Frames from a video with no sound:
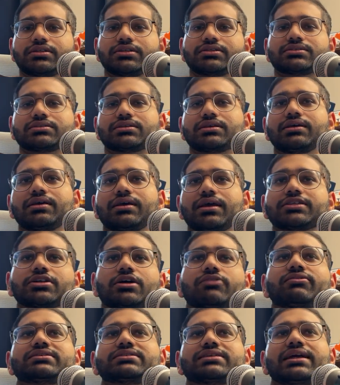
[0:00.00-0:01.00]

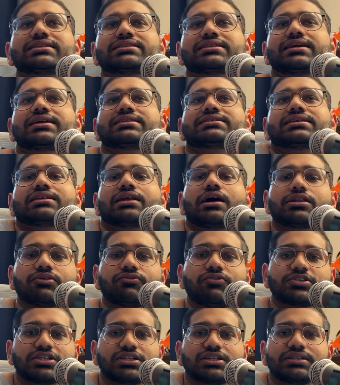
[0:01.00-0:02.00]
It's an
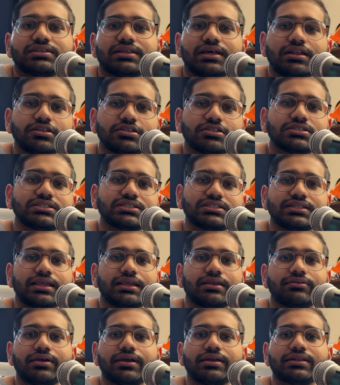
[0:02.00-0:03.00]
artificial intelligence
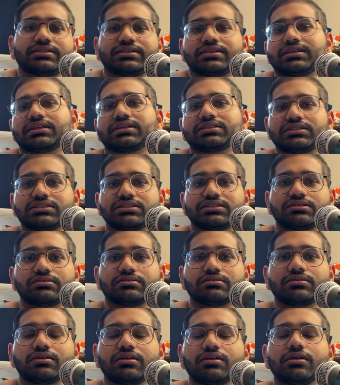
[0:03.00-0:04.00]
thing, right? It's an
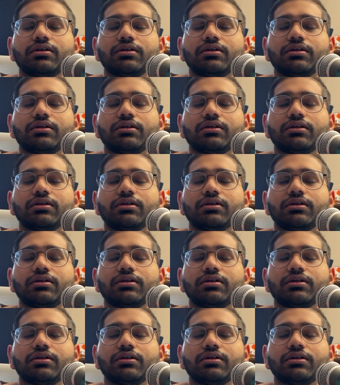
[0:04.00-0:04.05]
assistant.